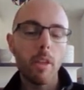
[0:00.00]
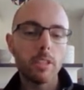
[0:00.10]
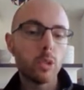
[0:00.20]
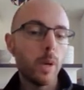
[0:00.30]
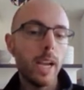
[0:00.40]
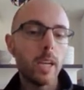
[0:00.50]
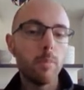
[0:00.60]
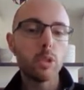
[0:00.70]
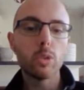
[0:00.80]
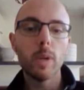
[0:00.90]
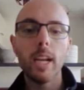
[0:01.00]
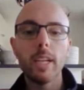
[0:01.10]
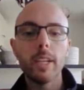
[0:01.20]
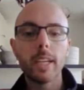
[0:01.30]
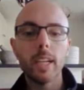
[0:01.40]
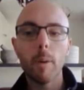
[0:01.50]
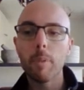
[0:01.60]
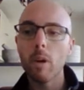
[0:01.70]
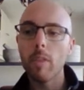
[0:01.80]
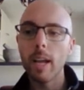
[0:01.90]
trailer, book trailer, you can
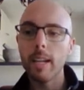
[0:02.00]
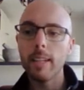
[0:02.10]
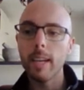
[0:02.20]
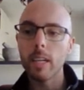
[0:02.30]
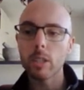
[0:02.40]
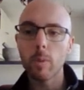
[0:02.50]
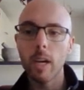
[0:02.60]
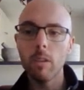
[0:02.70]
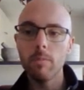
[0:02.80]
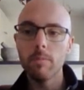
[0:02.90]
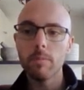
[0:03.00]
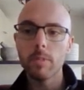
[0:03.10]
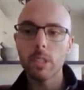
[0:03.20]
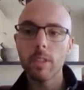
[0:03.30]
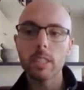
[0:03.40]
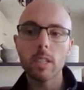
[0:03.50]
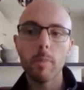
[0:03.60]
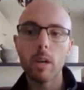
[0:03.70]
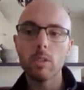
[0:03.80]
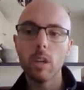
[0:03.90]
upload that here as well. So this is
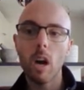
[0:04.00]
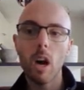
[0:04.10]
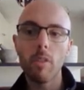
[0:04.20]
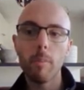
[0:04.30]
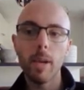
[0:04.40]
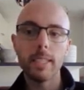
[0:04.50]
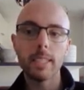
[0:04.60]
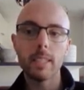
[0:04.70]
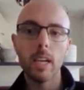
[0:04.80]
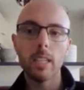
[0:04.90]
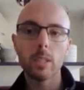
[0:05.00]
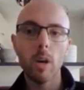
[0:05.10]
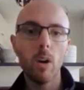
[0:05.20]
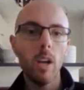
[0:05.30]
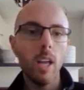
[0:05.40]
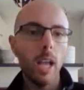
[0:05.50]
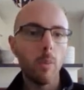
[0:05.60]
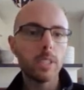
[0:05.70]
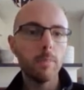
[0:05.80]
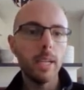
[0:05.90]
about the author pages as well. And
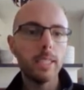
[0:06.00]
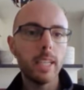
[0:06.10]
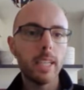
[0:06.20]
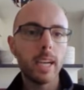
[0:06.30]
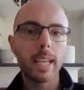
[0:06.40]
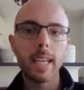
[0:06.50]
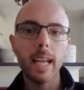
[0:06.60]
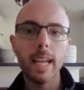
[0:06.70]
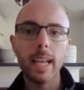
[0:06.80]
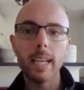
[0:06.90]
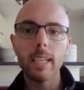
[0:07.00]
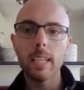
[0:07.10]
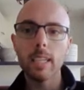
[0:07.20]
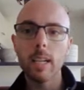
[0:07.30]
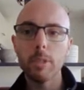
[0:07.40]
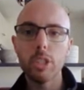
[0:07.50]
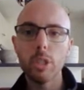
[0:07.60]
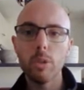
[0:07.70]
what you basically are getting, let me show